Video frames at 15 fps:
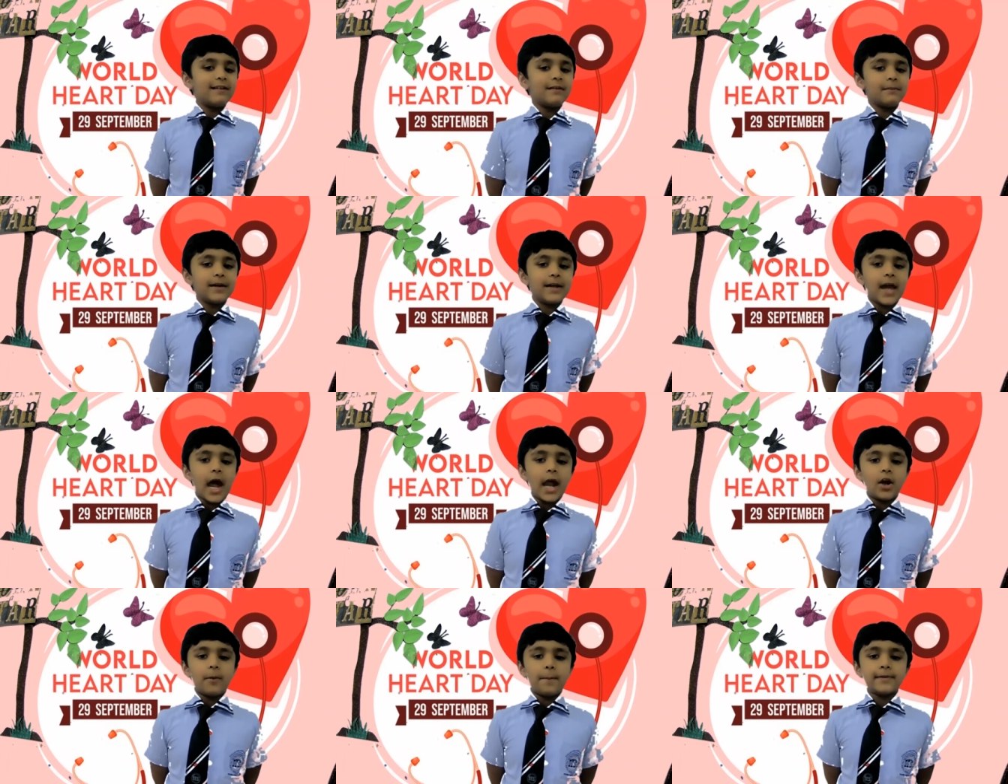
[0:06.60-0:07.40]
giving me
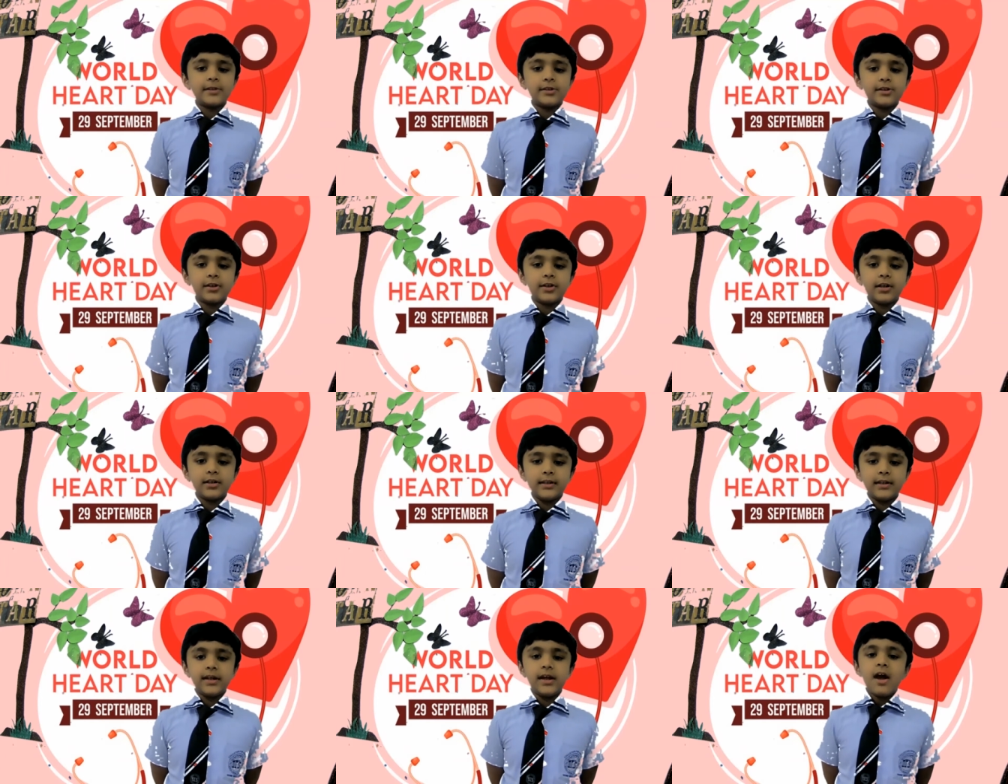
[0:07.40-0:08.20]
an
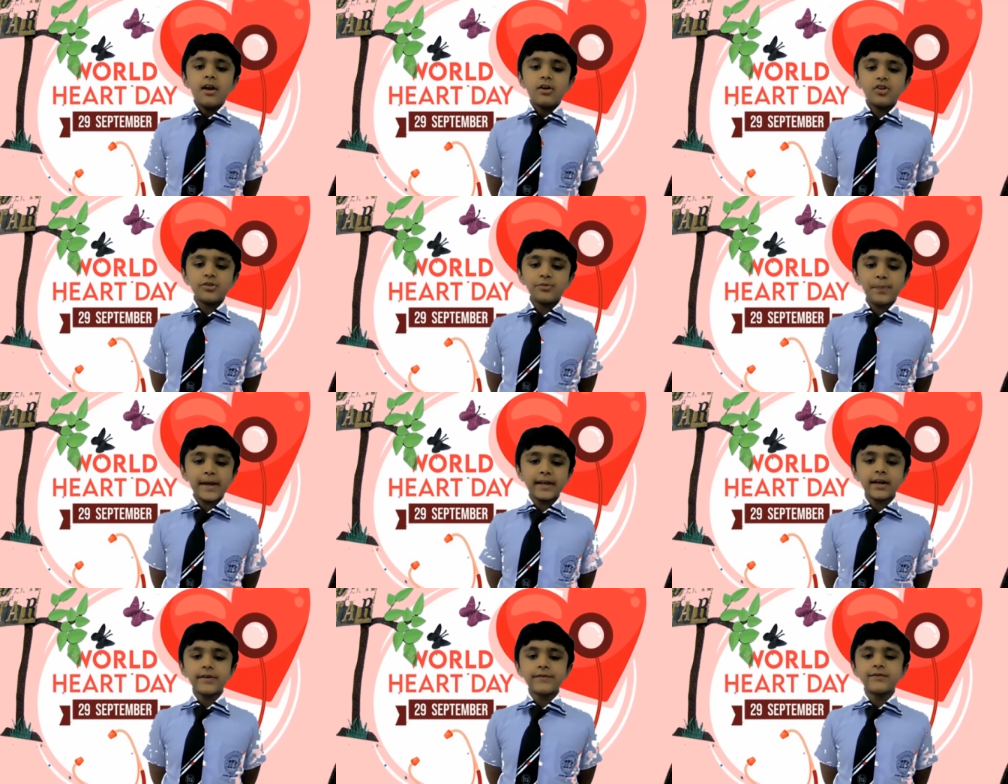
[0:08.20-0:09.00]
opportunity to
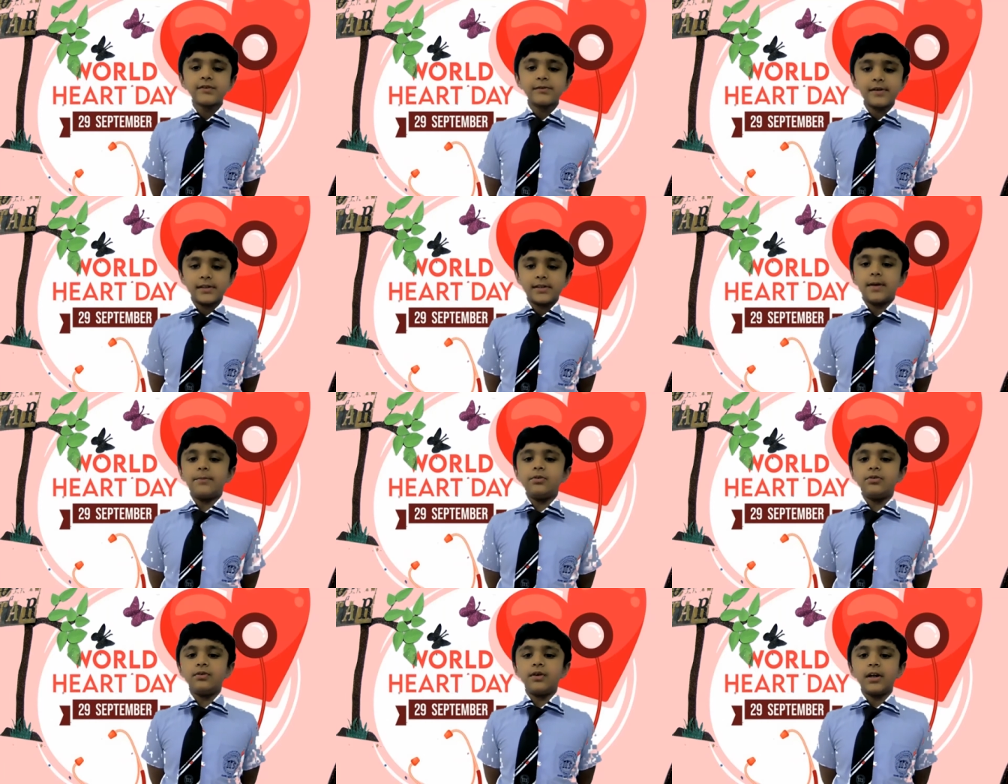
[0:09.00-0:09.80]
speak a few words
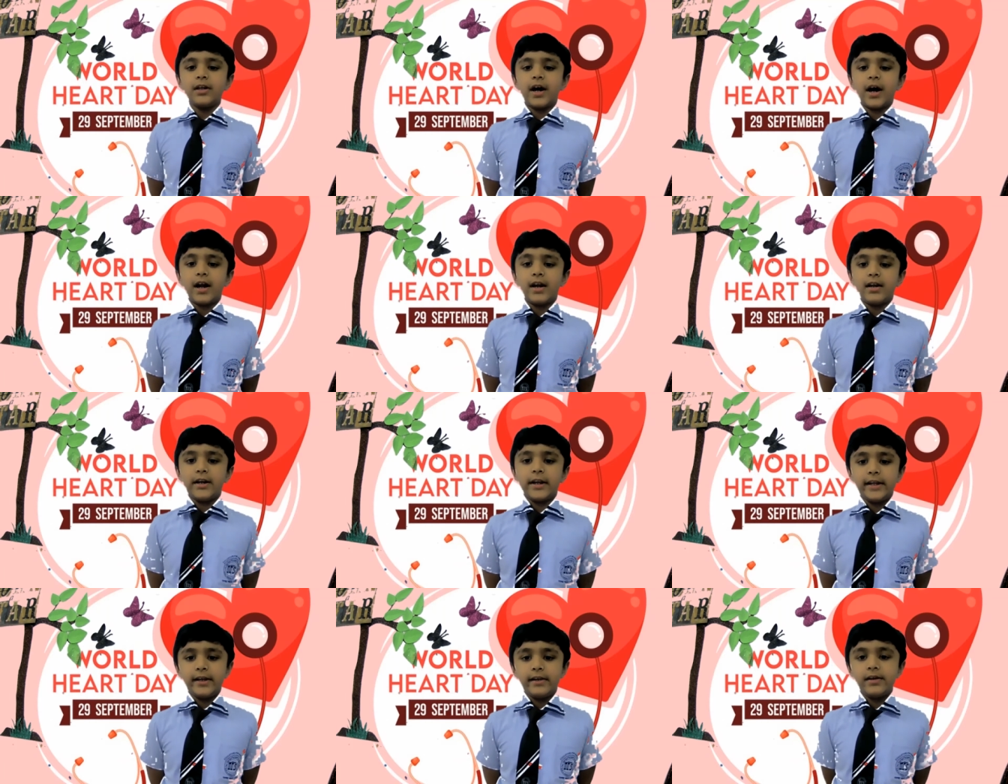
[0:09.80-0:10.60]
about World Heart
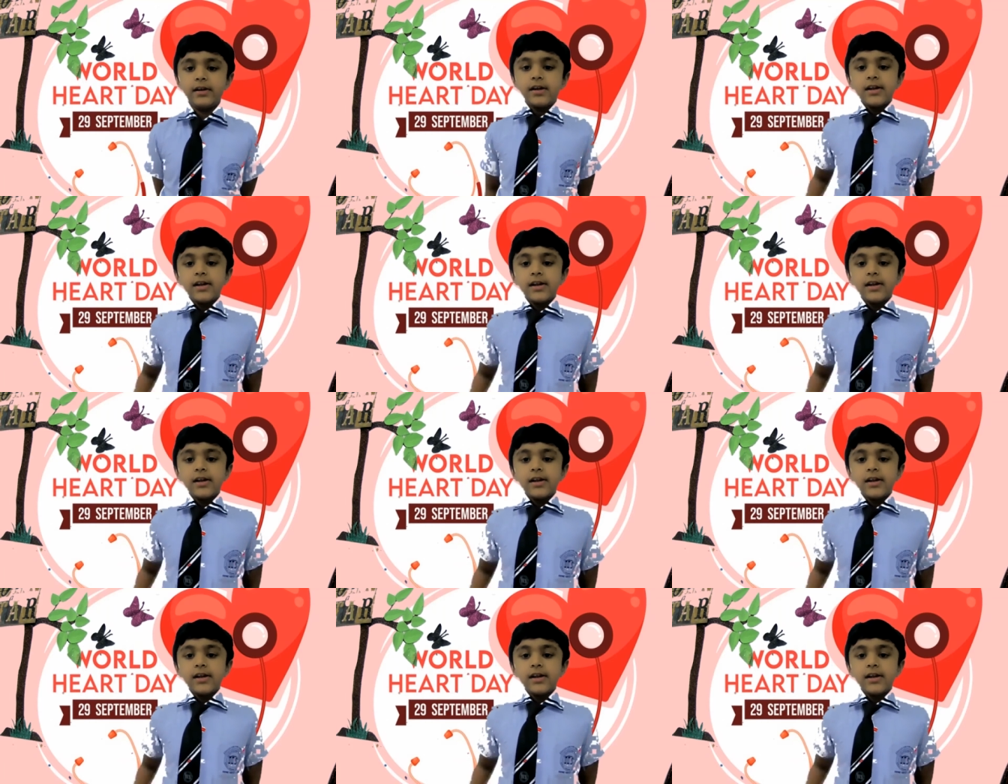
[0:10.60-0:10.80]
Day.